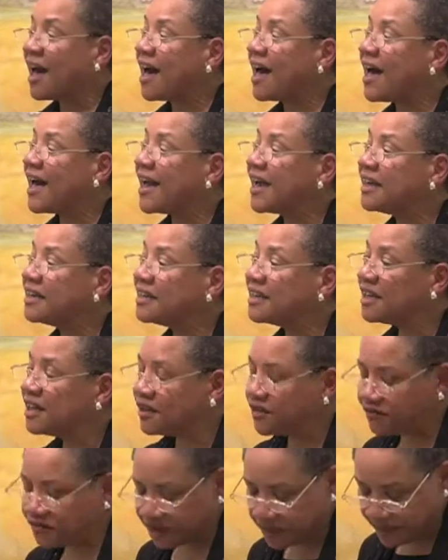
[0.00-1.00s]
I
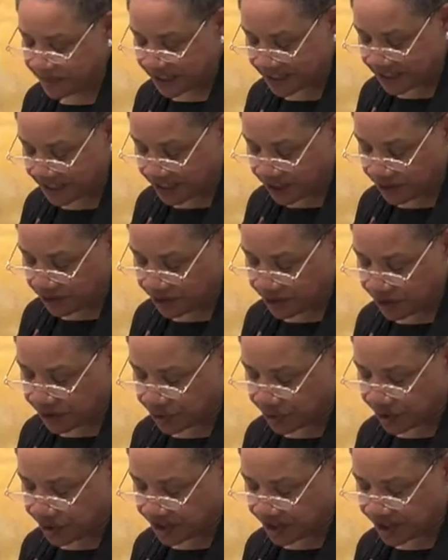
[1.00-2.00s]
loved Mrs.
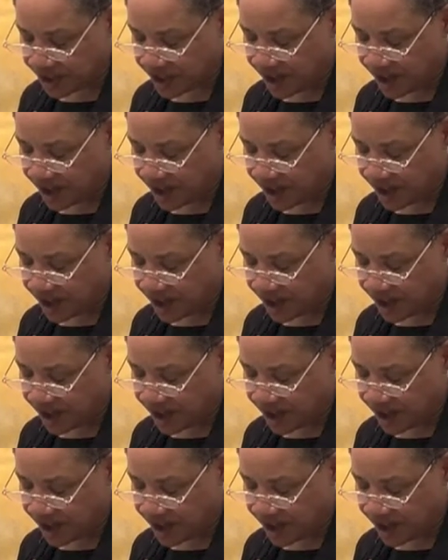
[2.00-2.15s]
Griswold's